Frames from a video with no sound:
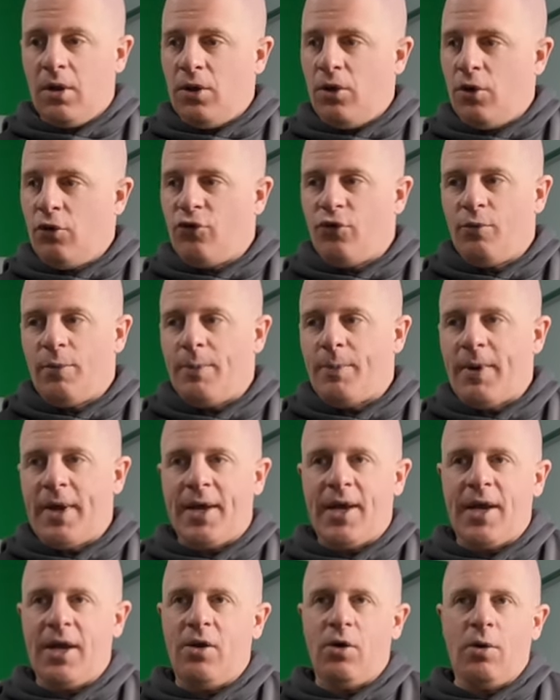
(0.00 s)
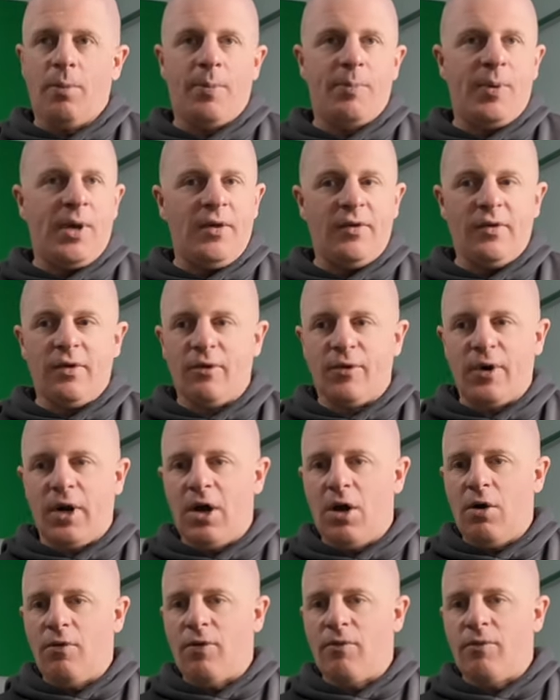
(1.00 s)
You should be picking up pieces of
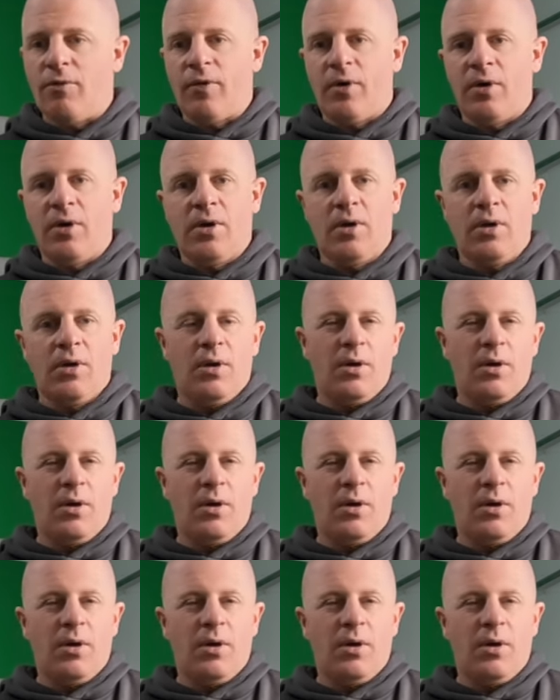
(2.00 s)
clothing for